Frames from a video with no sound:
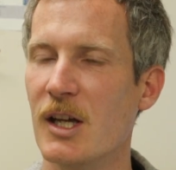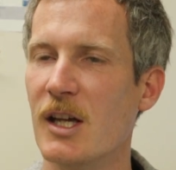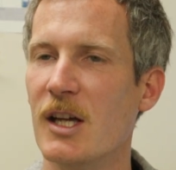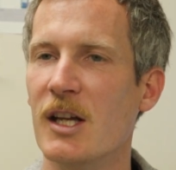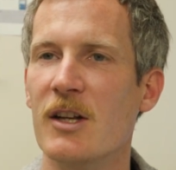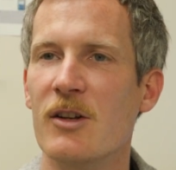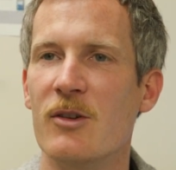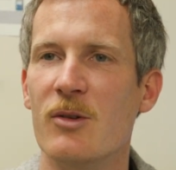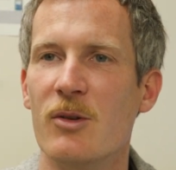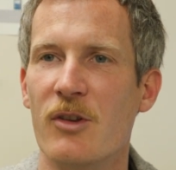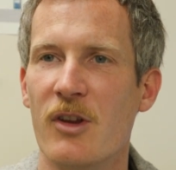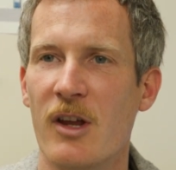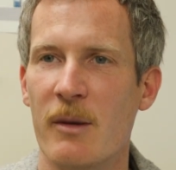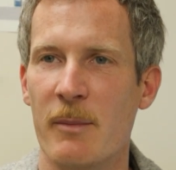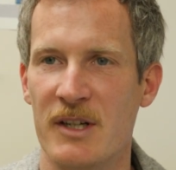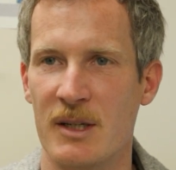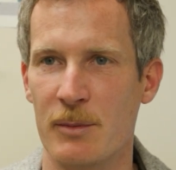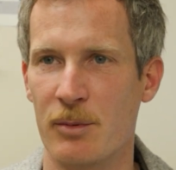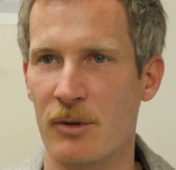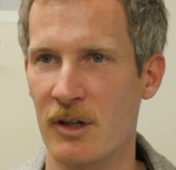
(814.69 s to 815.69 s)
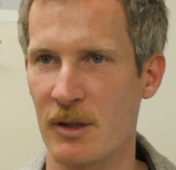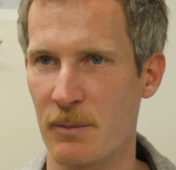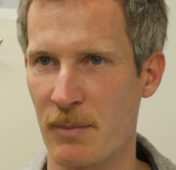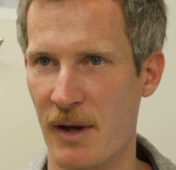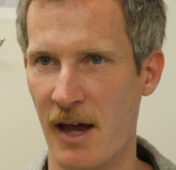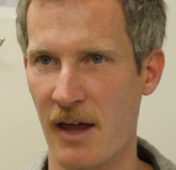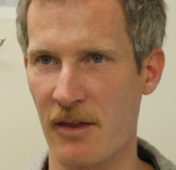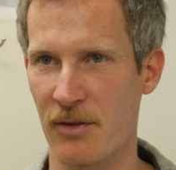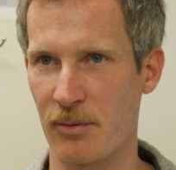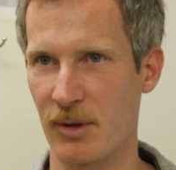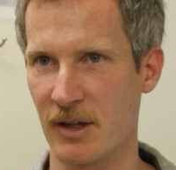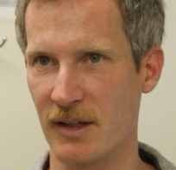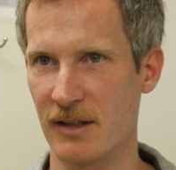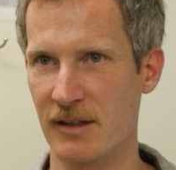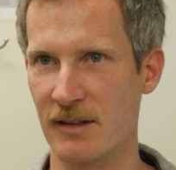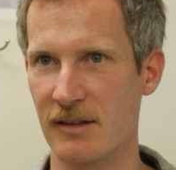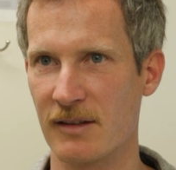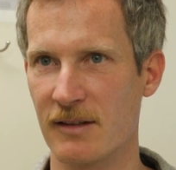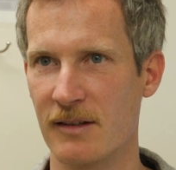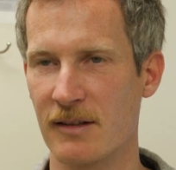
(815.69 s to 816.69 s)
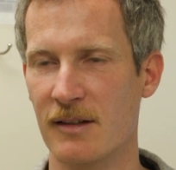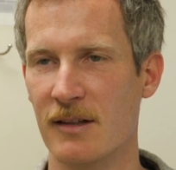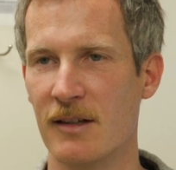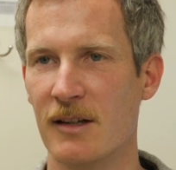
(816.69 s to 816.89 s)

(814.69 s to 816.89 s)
into their metabolic pathways.